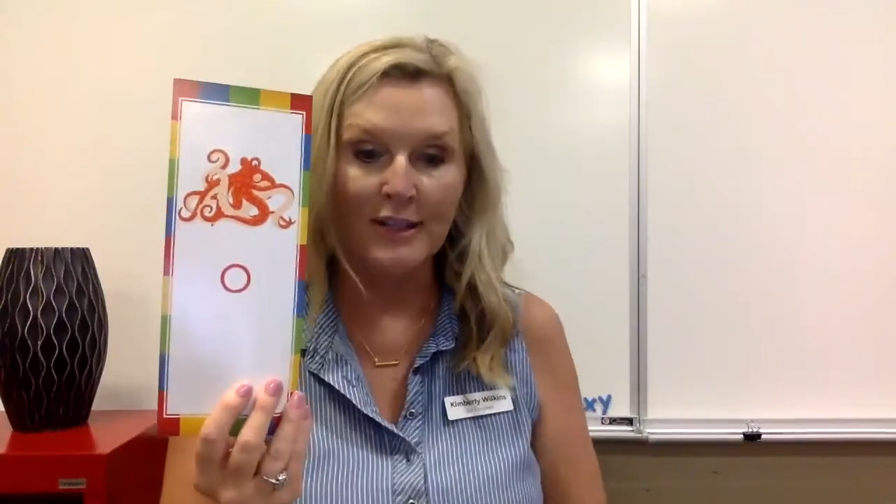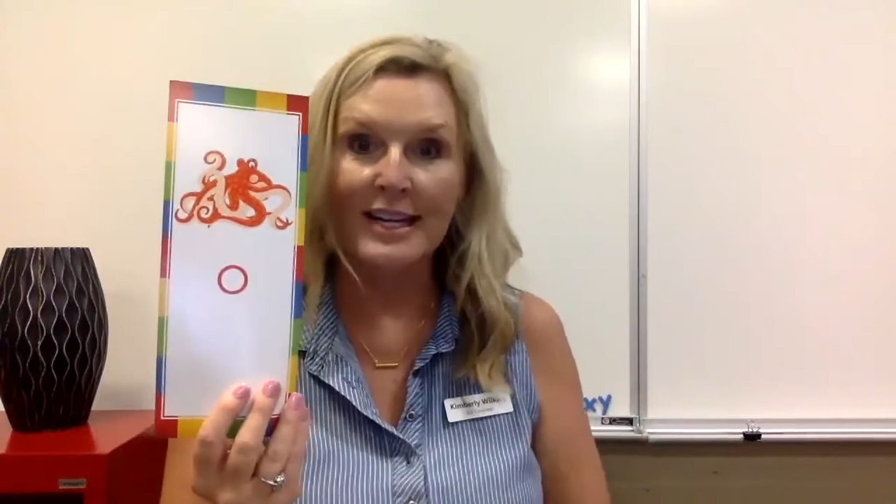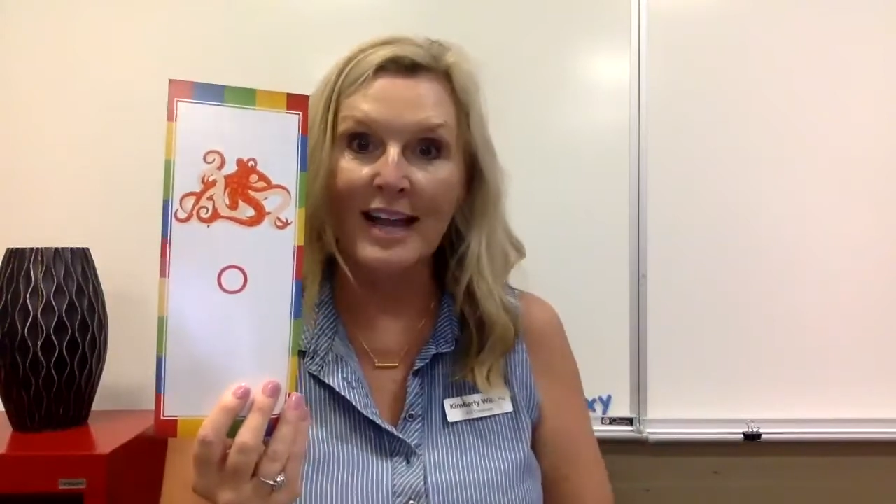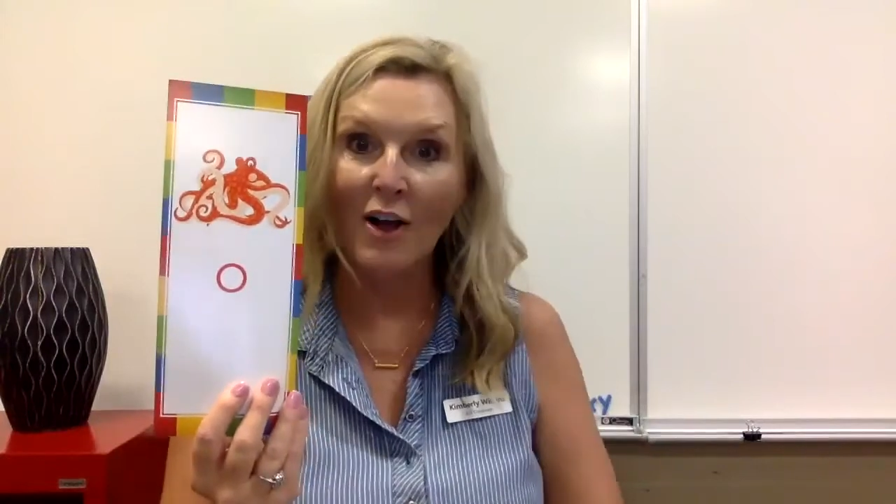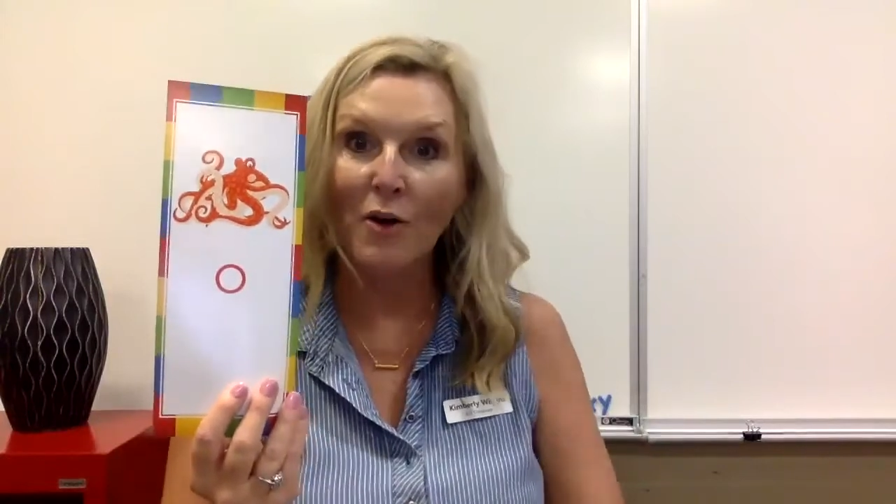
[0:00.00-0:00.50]
can
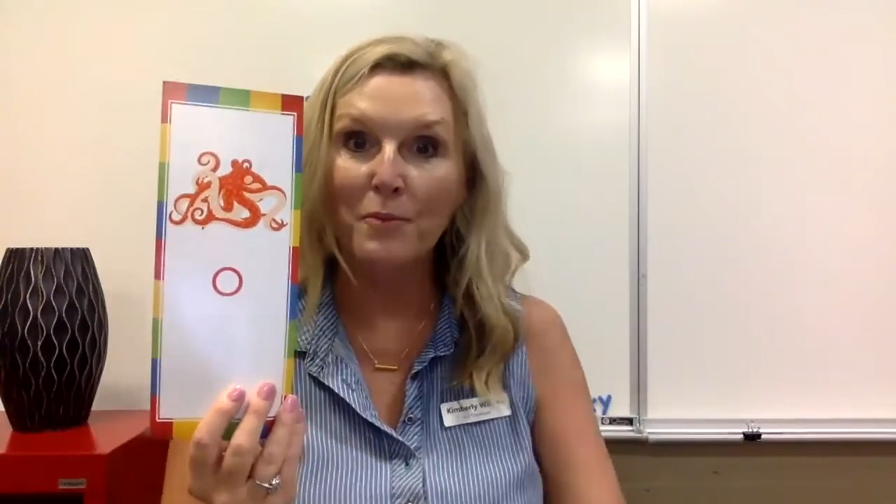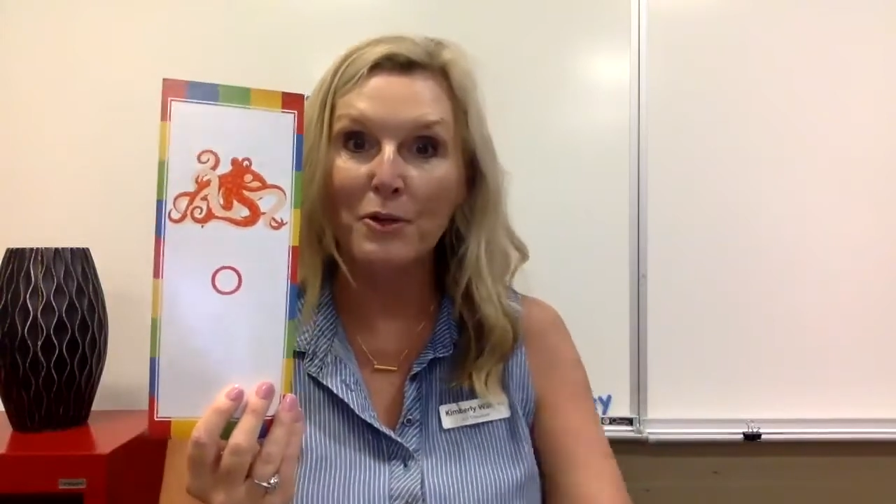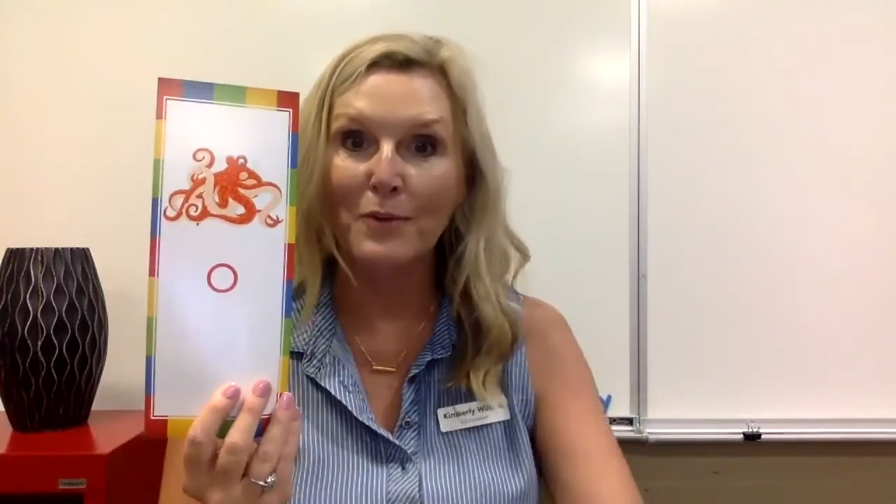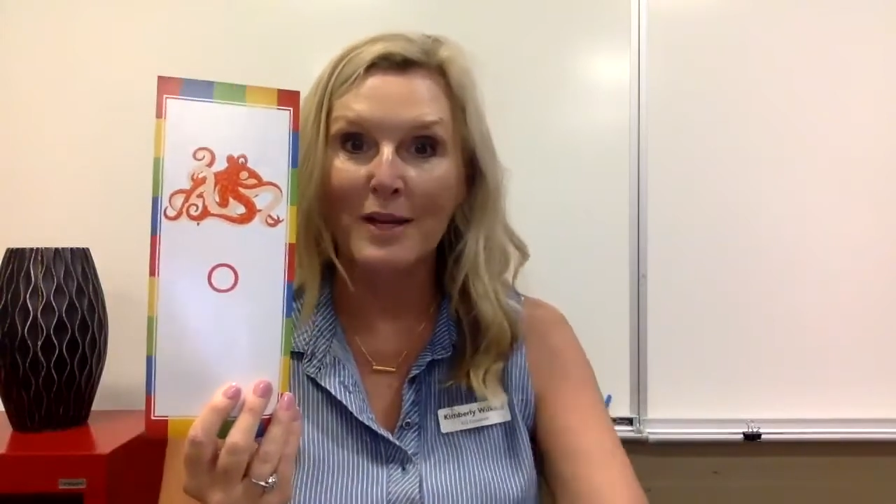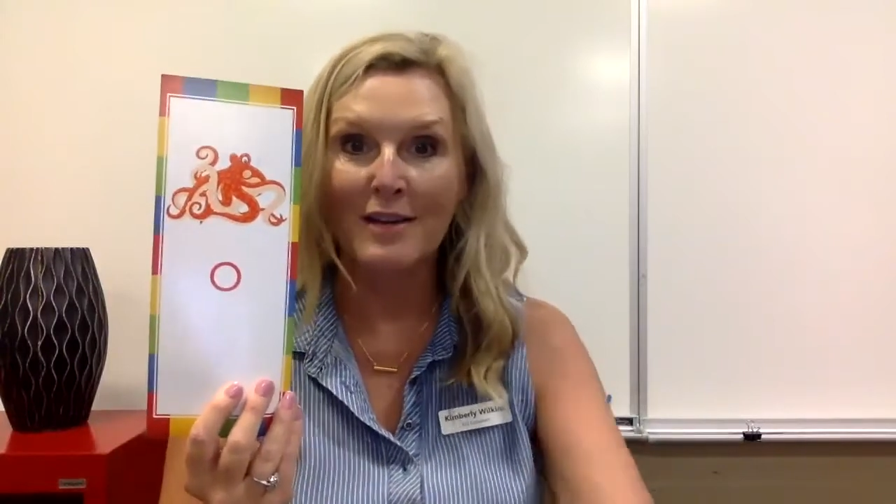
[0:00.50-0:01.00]
help
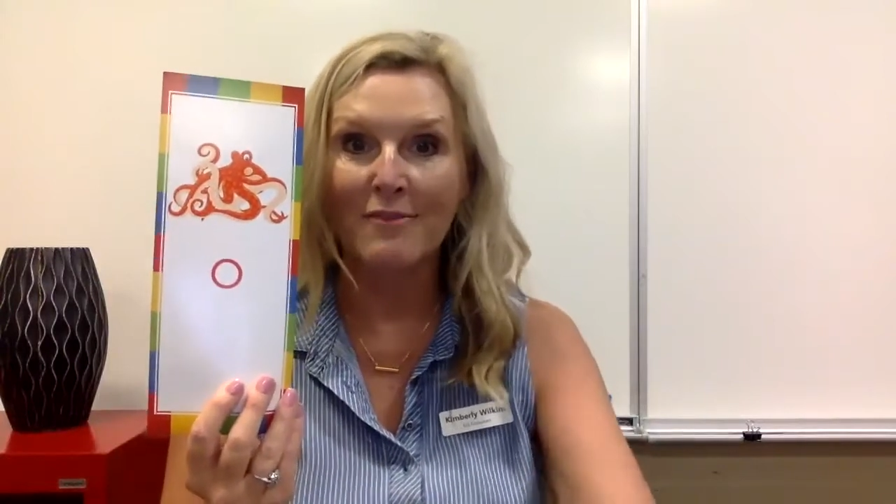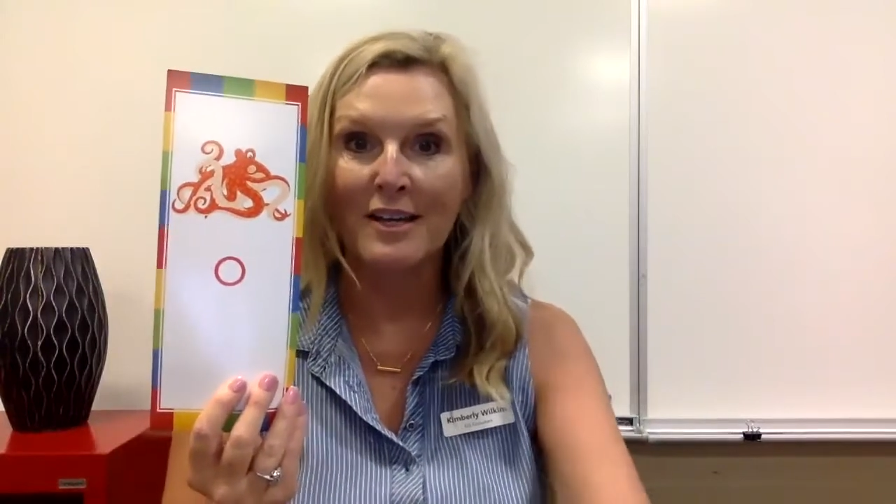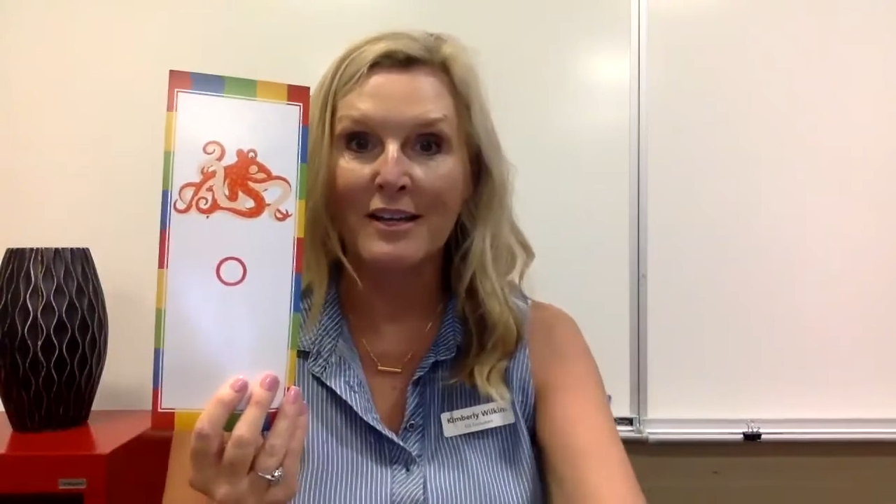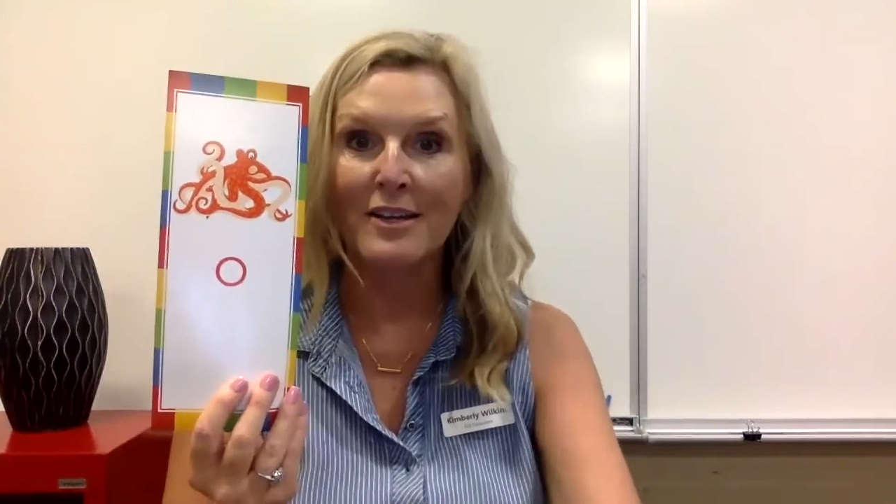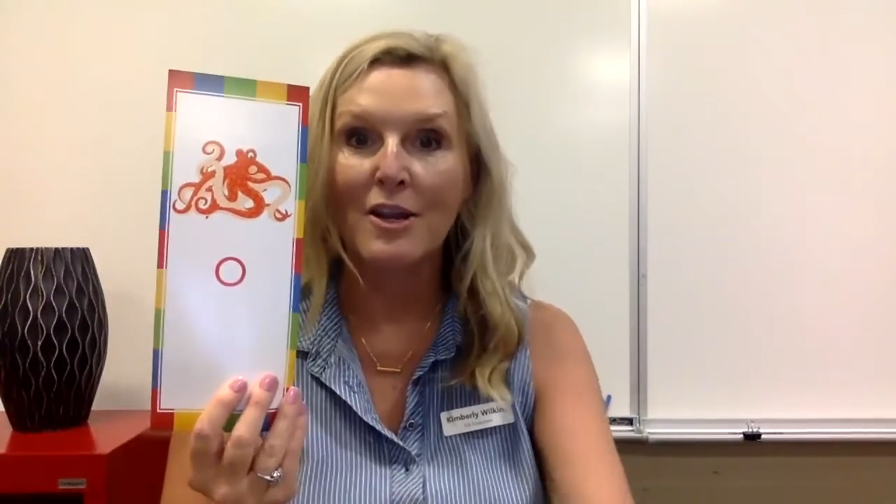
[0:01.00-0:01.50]
you even